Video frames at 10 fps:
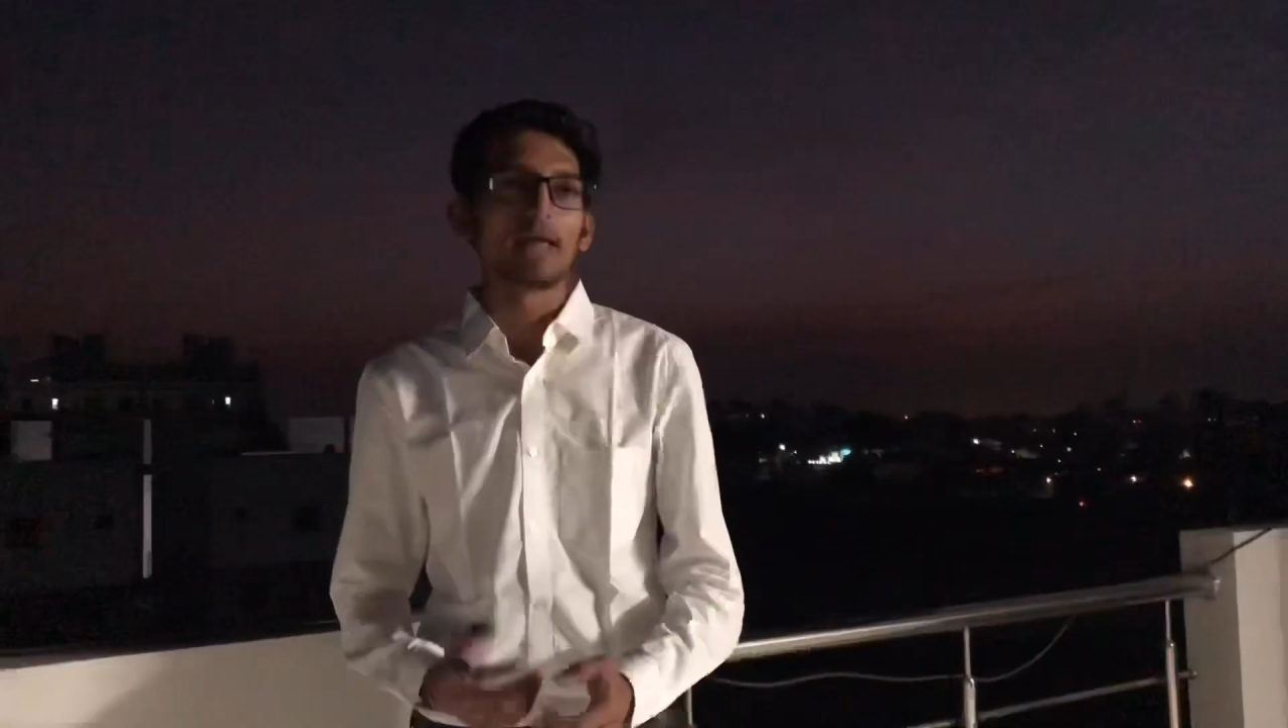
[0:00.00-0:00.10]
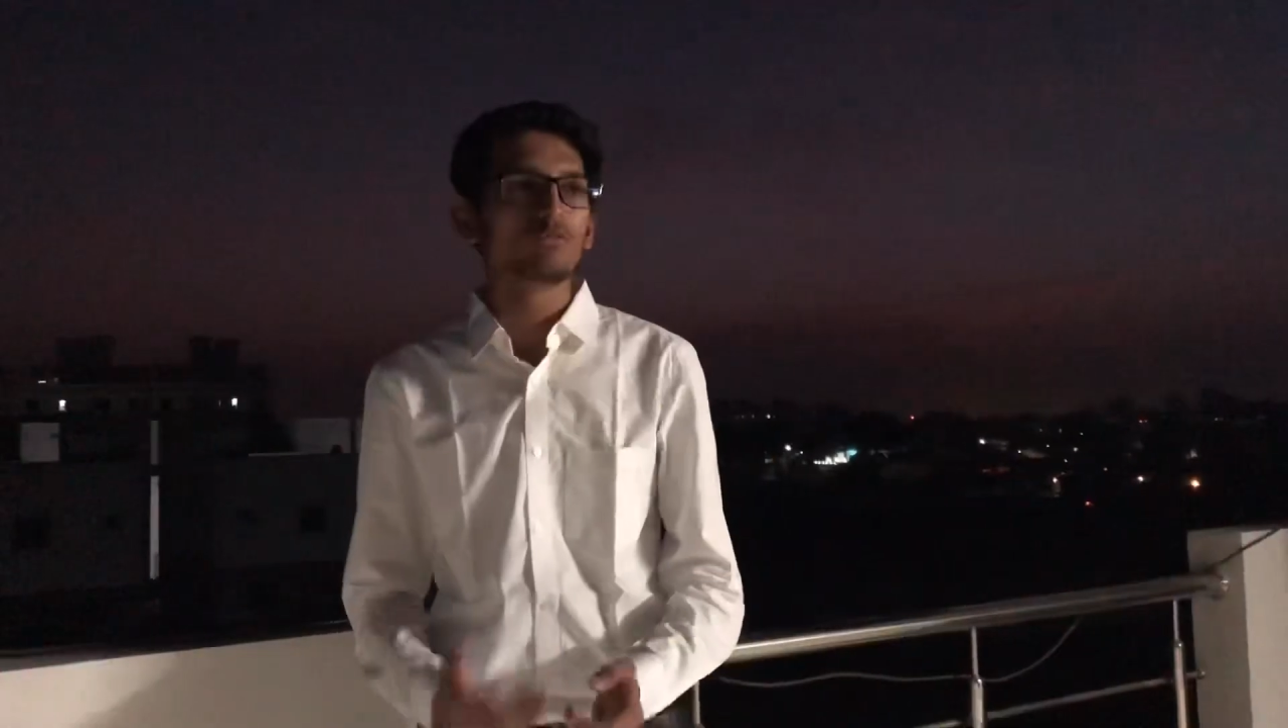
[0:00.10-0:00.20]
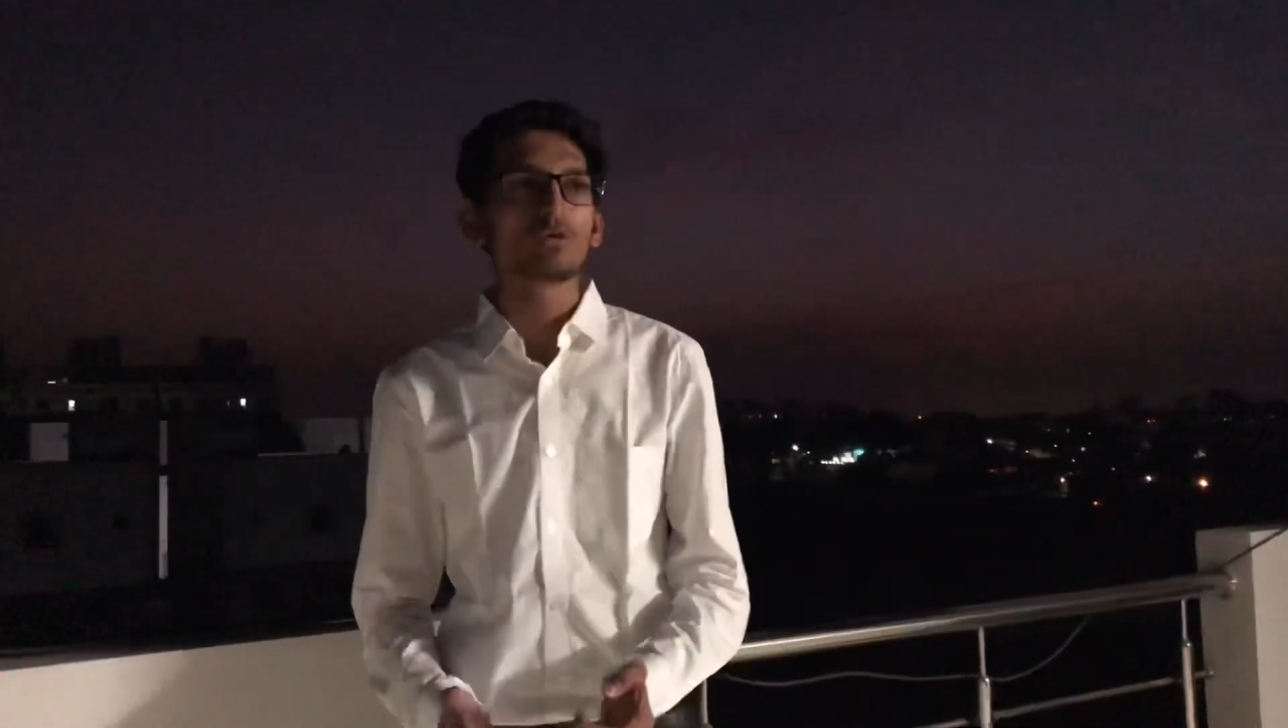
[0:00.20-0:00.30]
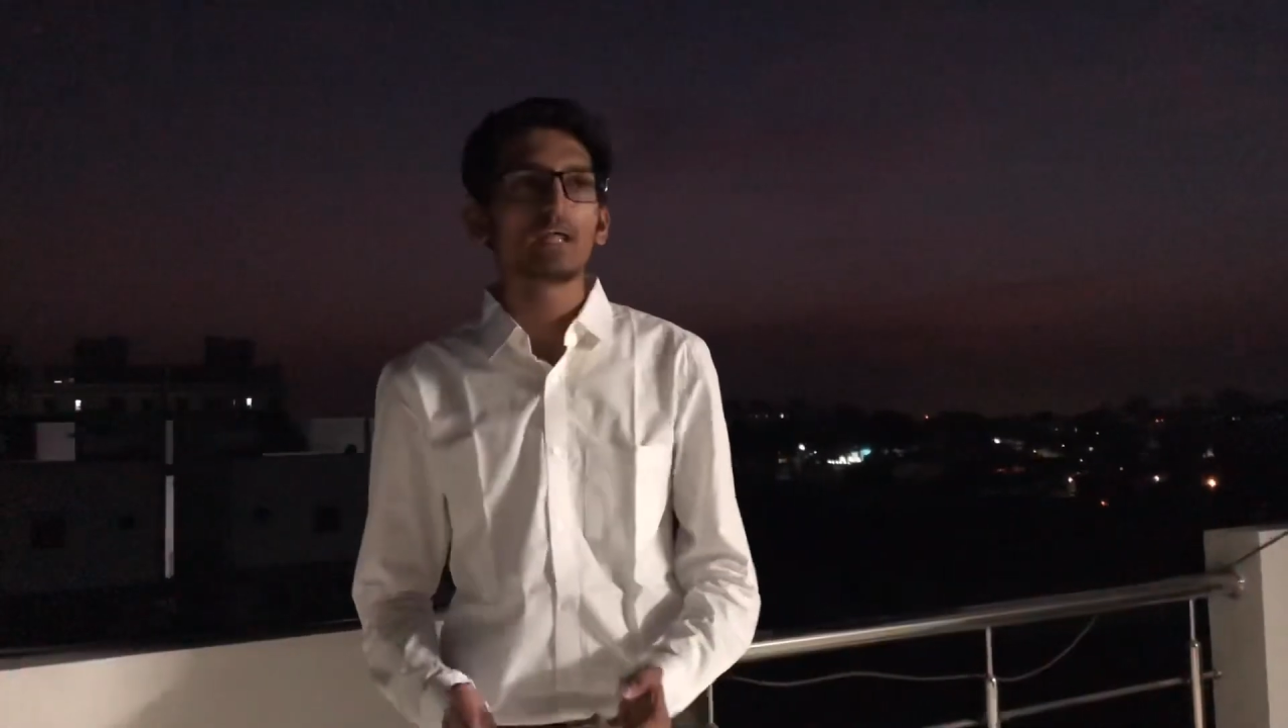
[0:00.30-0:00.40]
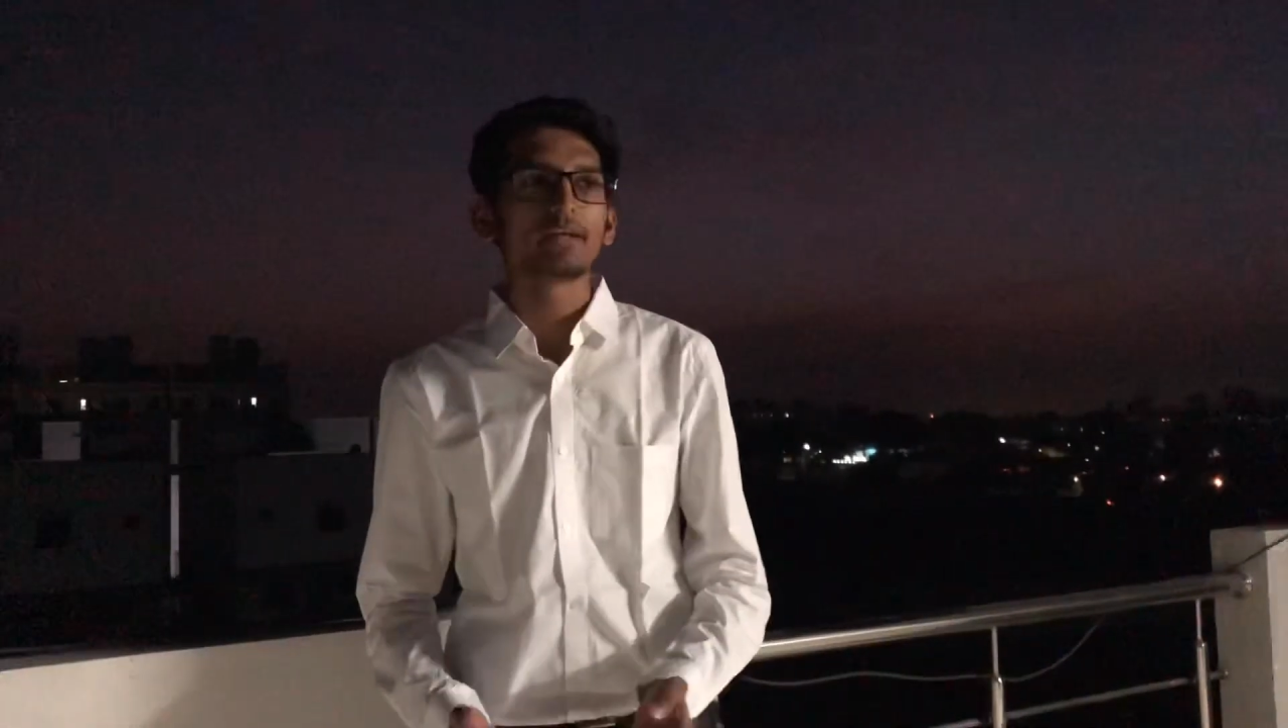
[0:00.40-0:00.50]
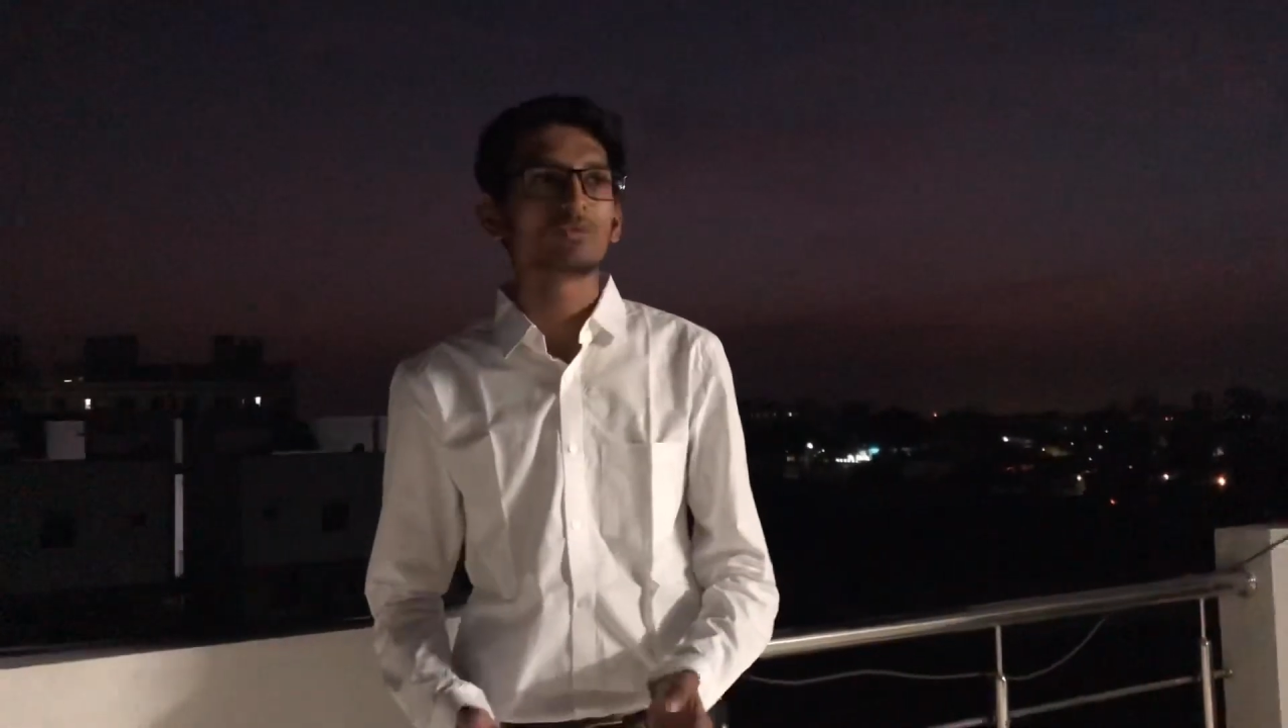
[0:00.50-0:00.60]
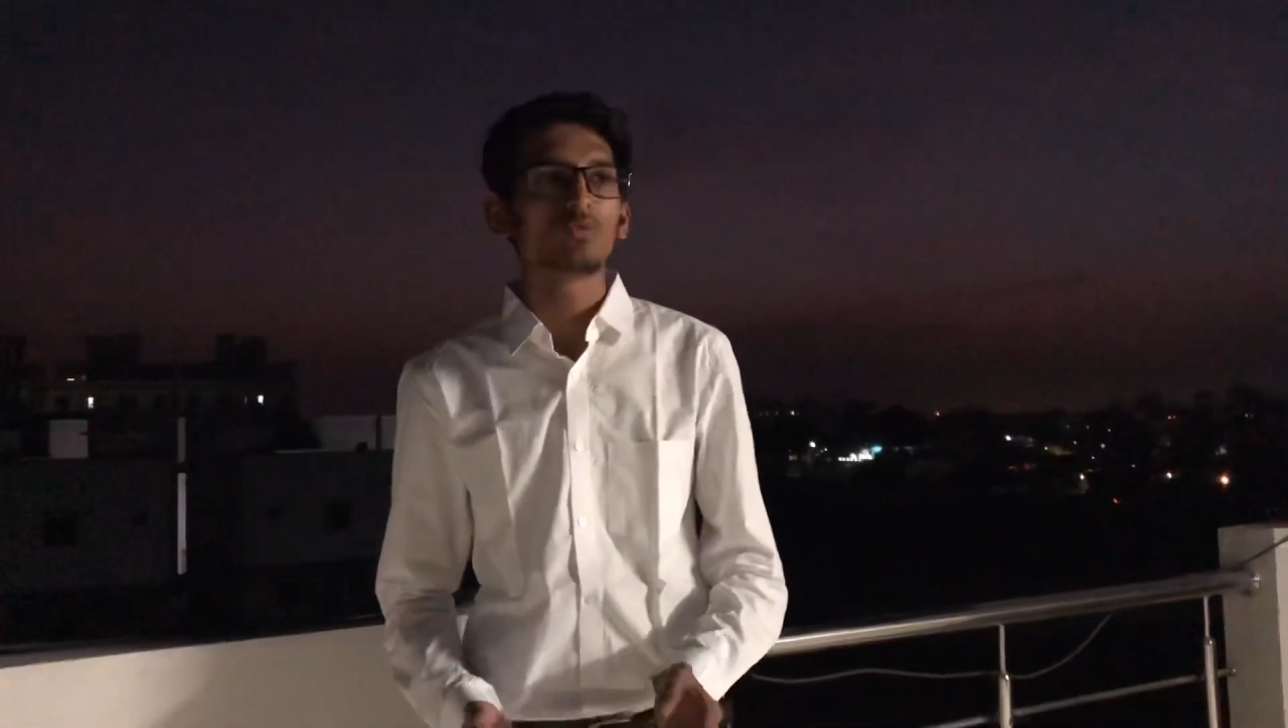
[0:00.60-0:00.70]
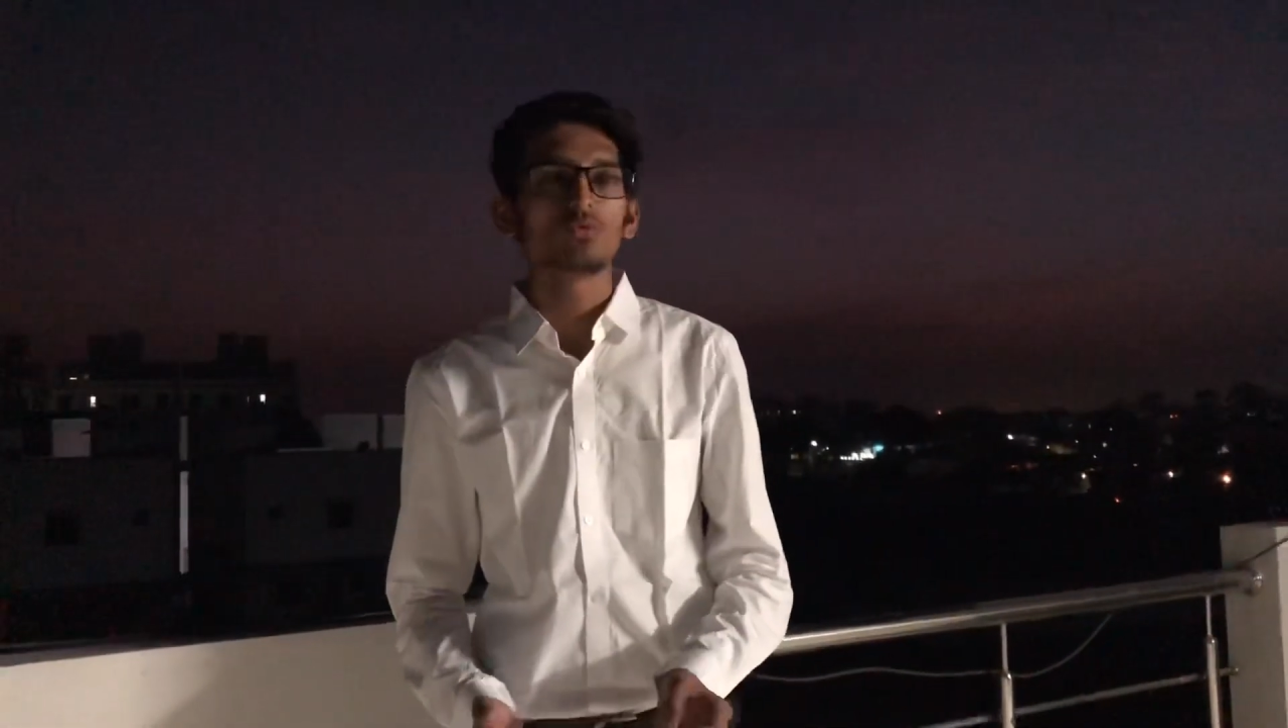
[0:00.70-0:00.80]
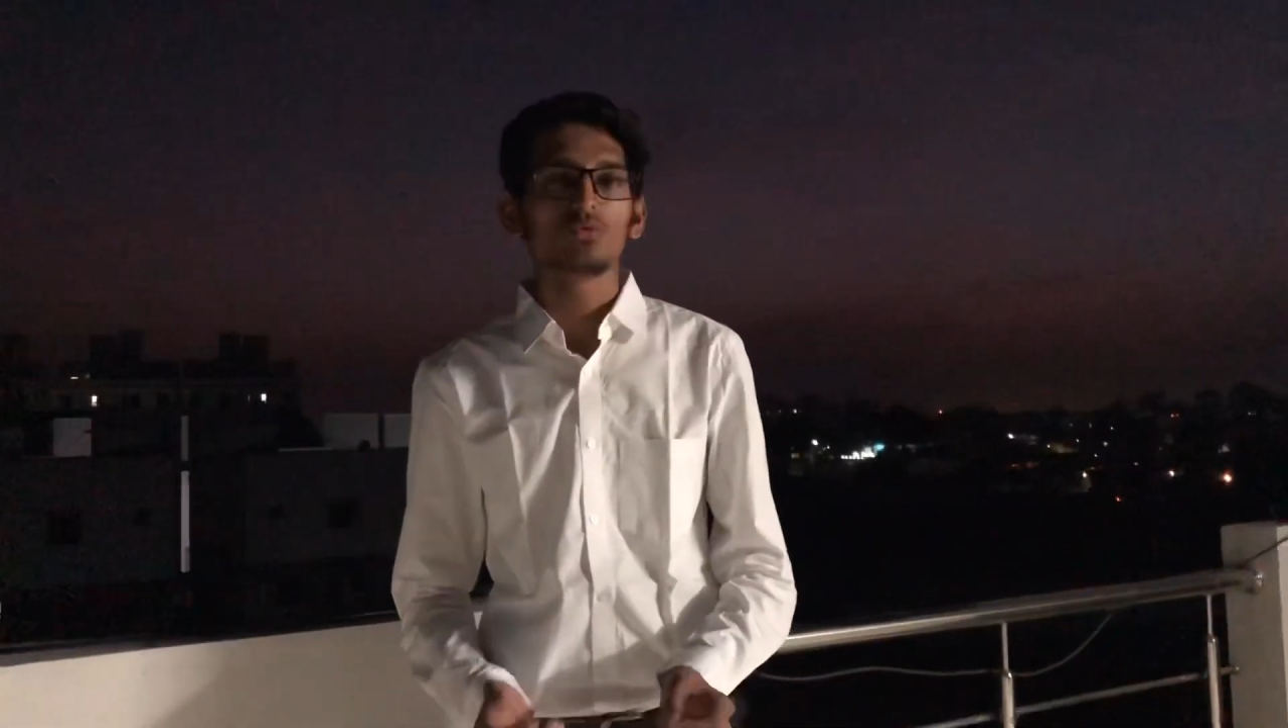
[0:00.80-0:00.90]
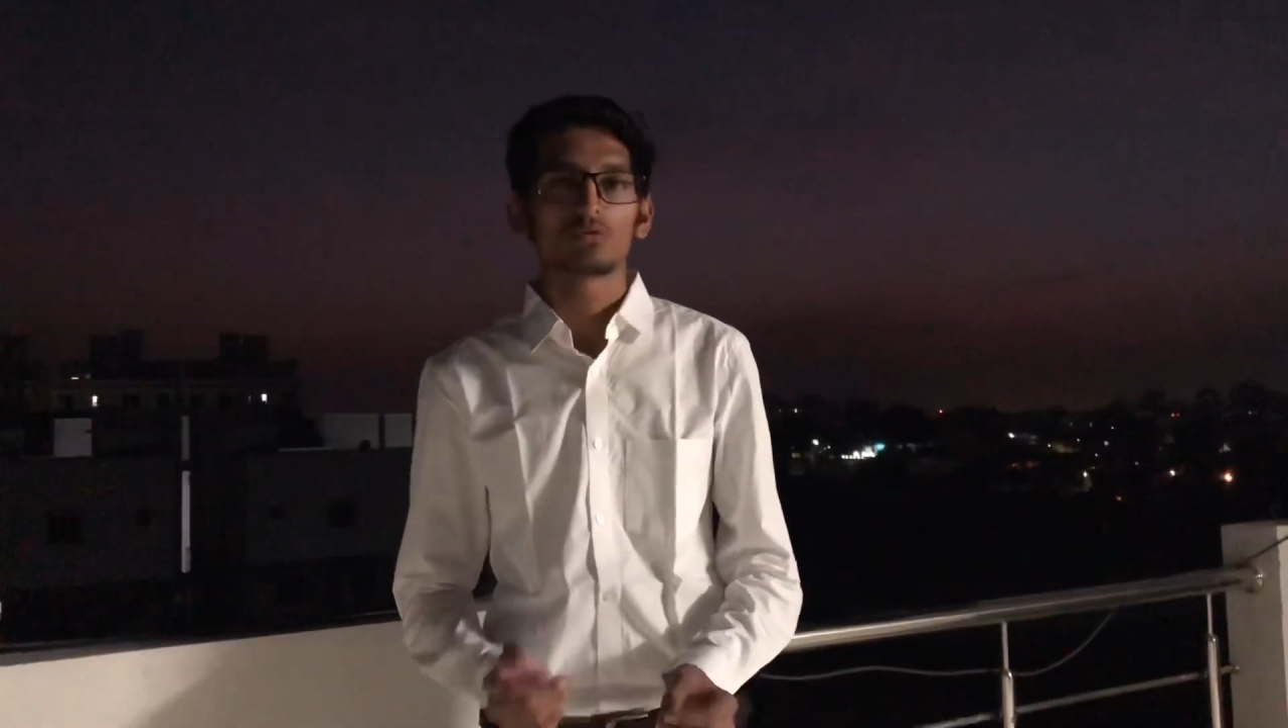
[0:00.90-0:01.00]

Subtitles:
would like to